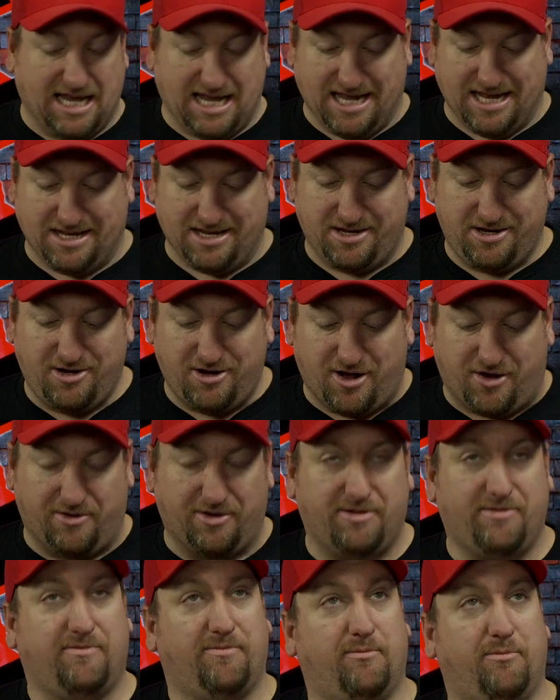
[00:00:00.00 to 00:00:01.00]
And,
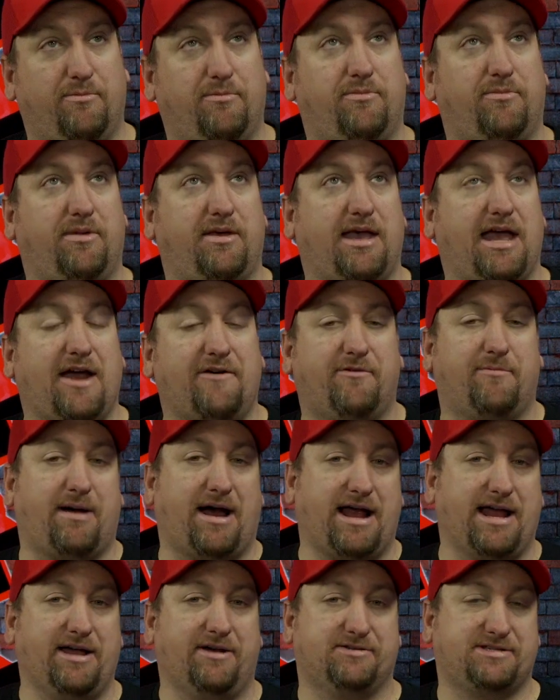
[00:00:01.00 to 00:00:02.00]

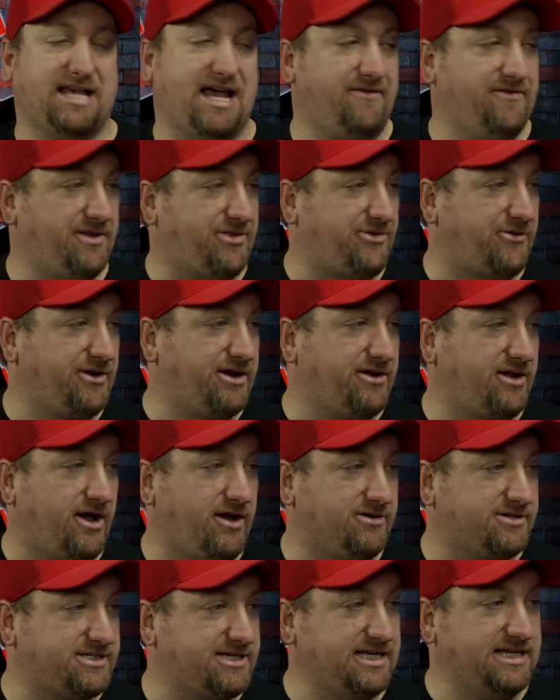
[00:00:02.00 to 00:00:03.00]
everybody else having a
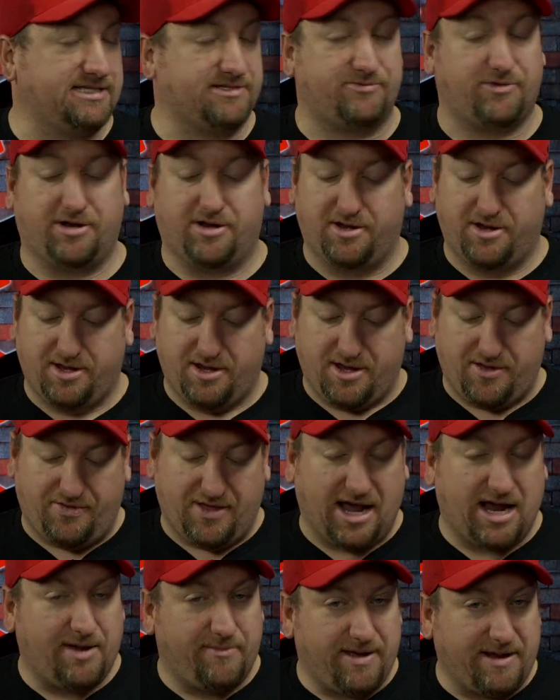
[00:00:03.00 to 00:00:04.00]
3-loss season.
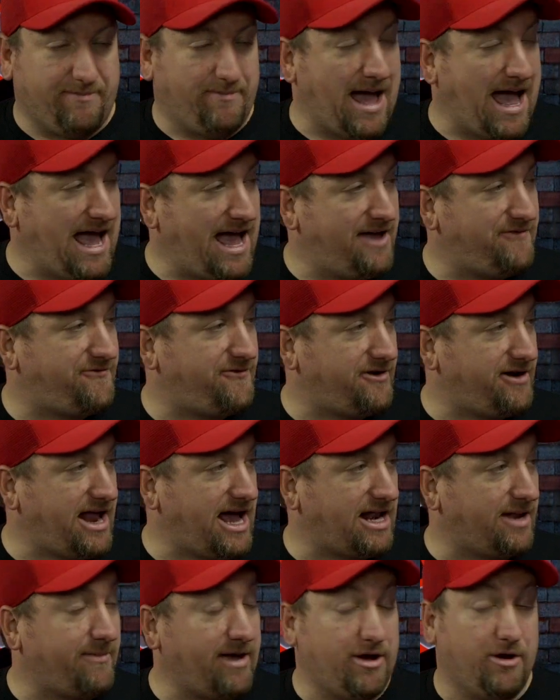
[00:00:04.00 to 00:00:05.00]
That could be bad for an
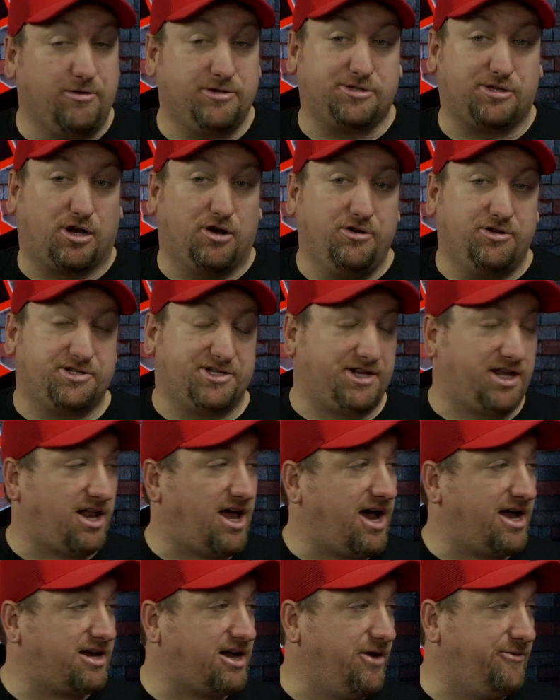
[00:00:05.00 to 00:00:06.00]
Alabama who's losing a
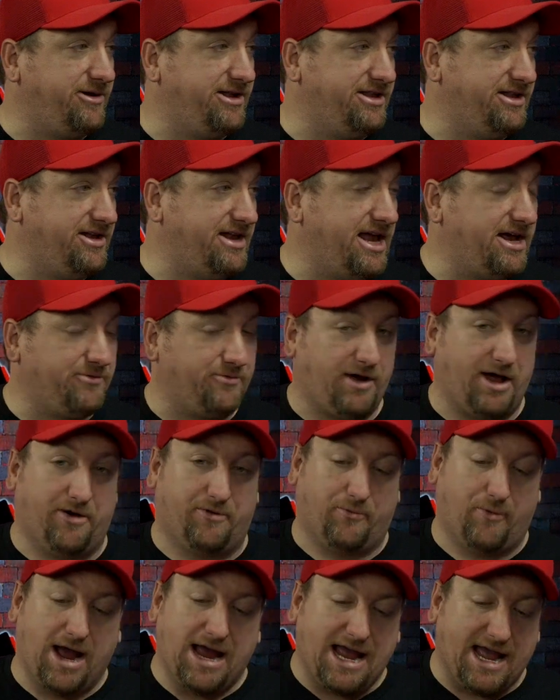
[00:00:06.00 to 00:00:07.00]
lot going into next. We're now
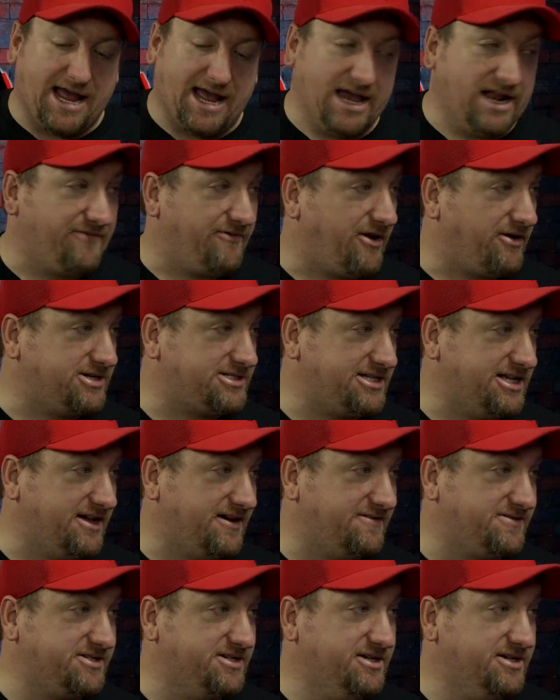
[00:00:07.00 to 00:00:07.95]
way ahead of ourselves.